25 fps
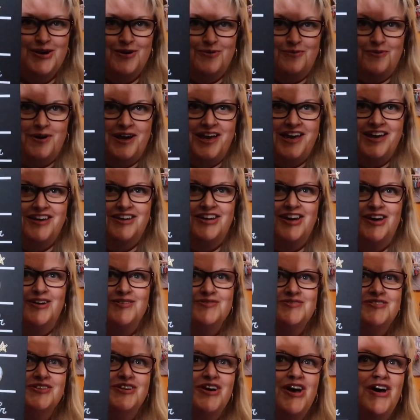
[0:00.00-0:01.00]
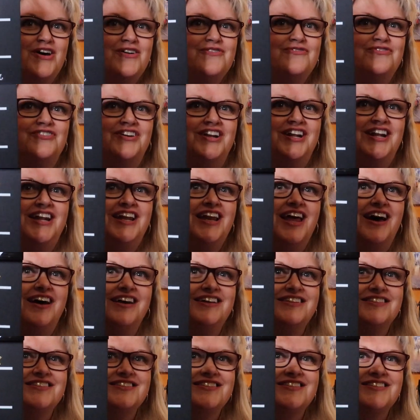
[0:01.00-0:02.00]
we're going to go for
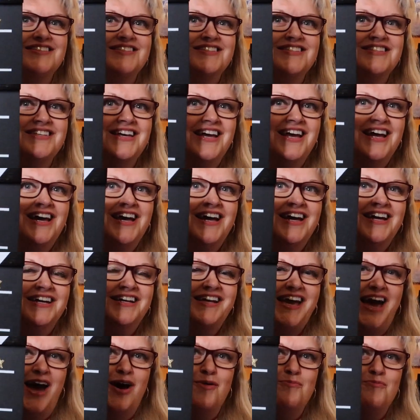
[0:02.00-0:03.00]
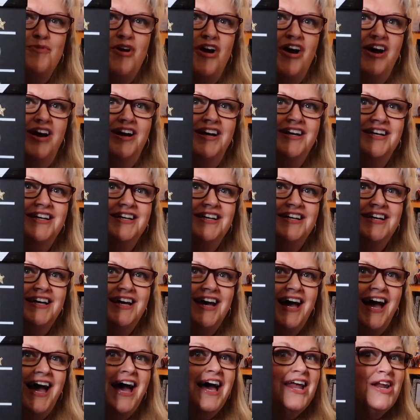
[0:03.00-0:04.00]
lights, camera,
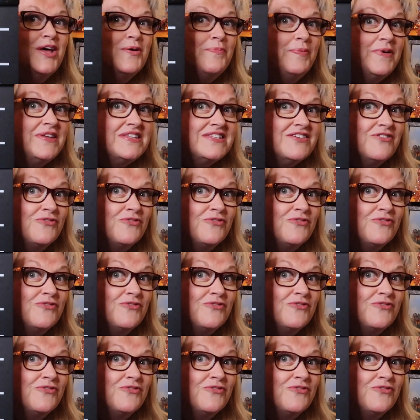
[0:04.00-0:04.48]
and a bit